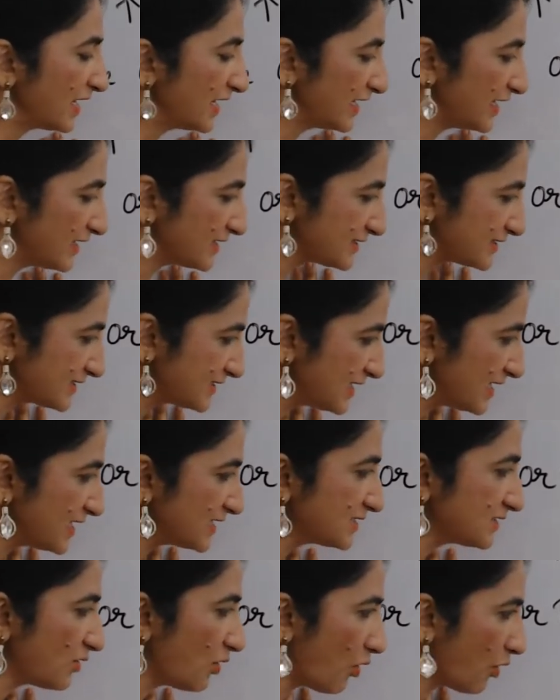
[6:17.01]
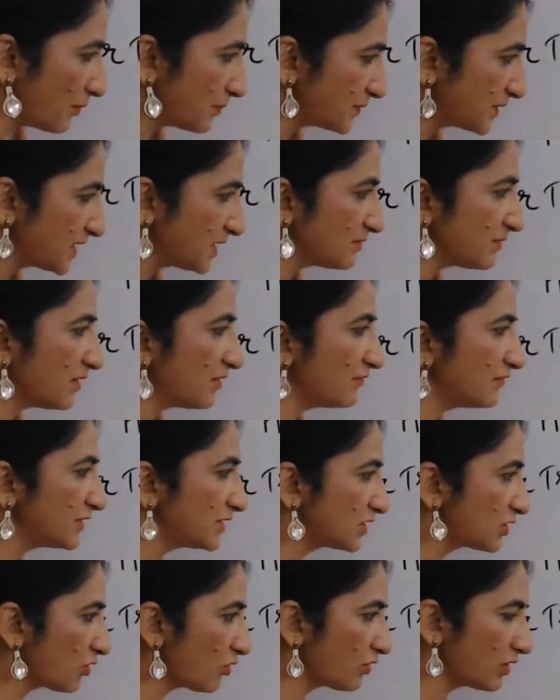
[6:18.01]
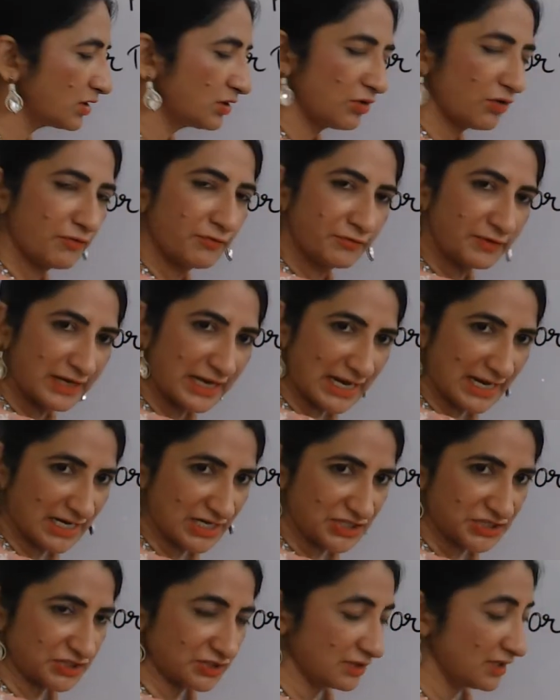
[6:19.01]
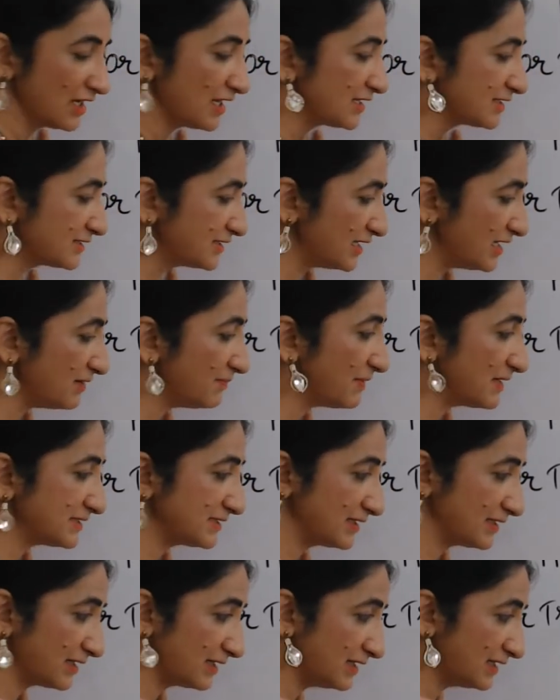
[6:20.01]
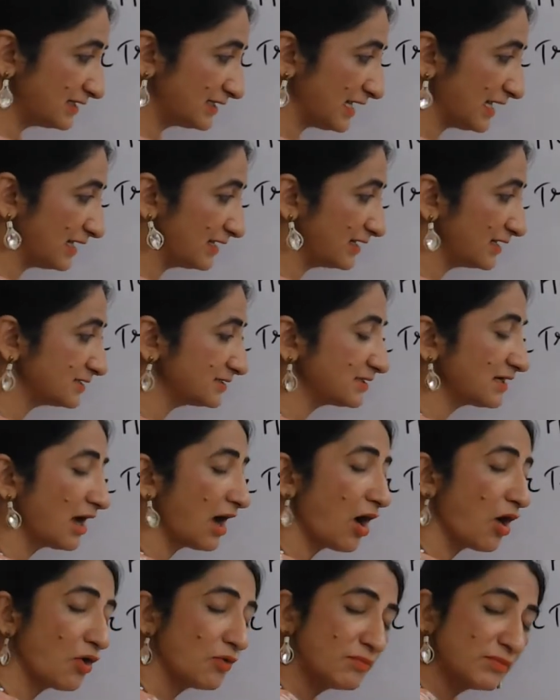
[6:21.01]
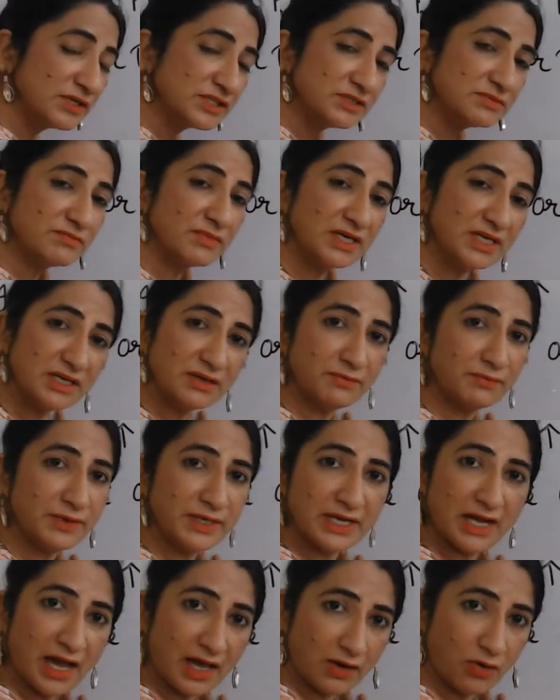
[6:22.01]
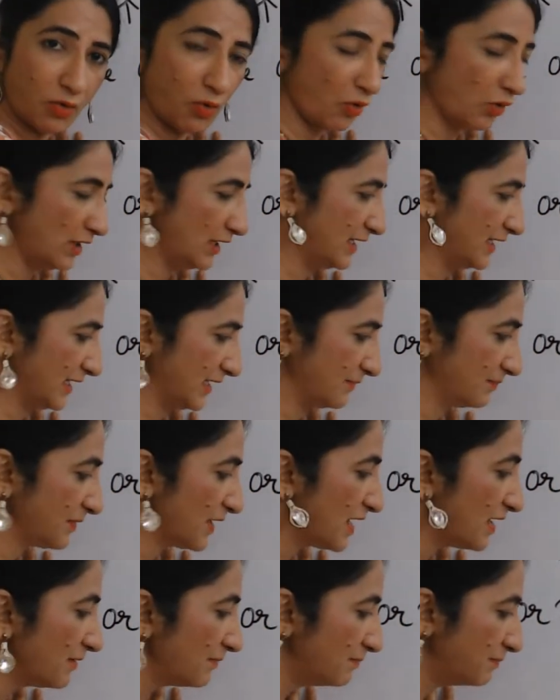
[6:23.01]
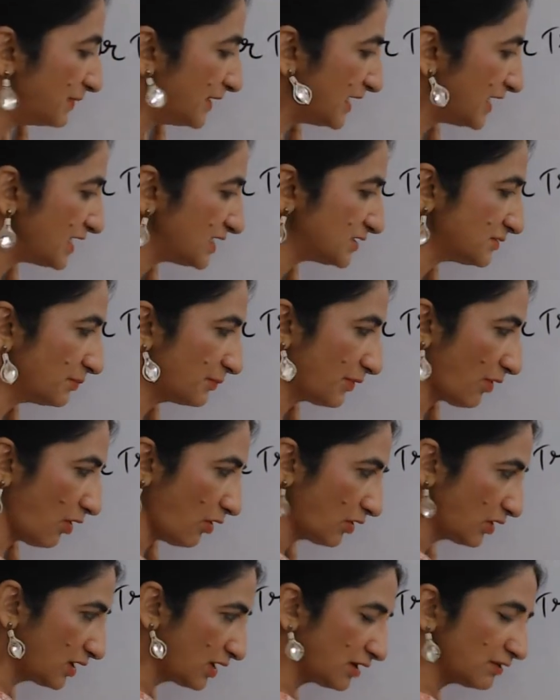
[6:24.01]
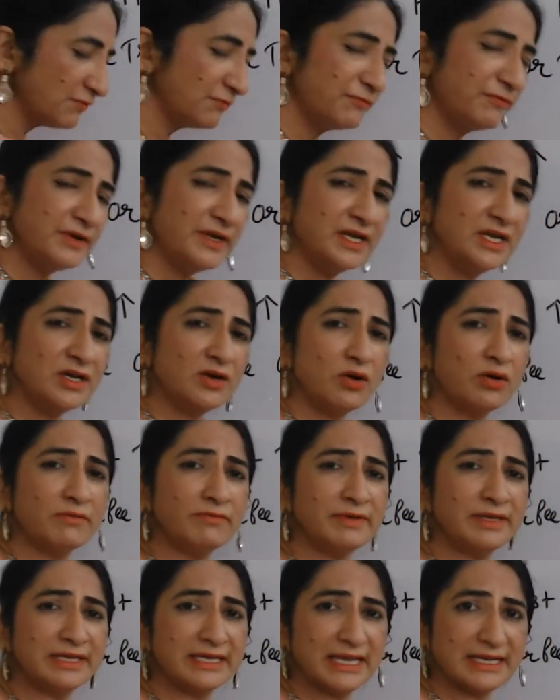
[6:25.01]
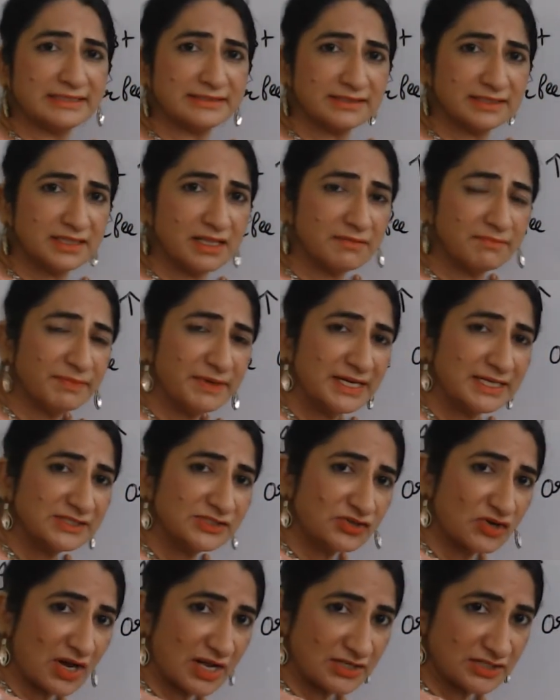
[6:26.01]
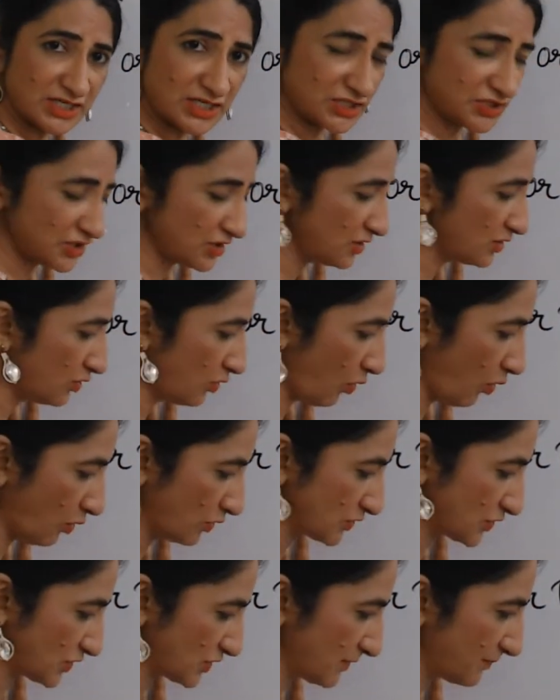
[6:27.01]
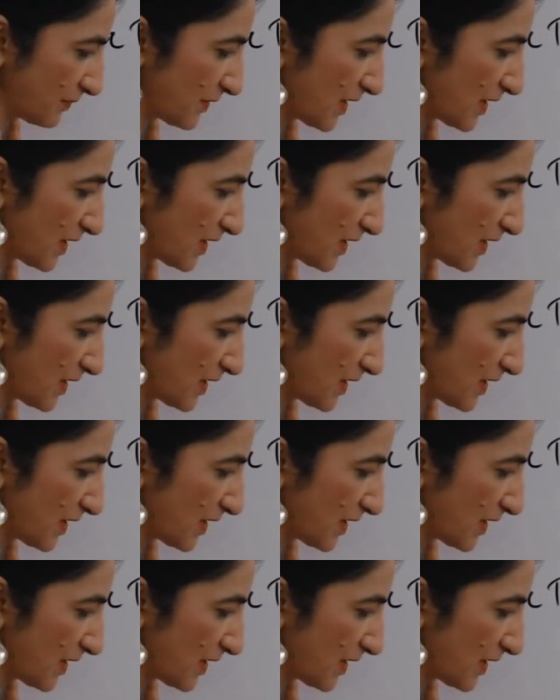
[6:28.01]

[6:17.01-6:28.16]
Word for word: Here C is optimum withdrawal of cash. C basically tell us how much money we are holding. B is broker fee or we can say that B is transaction cost.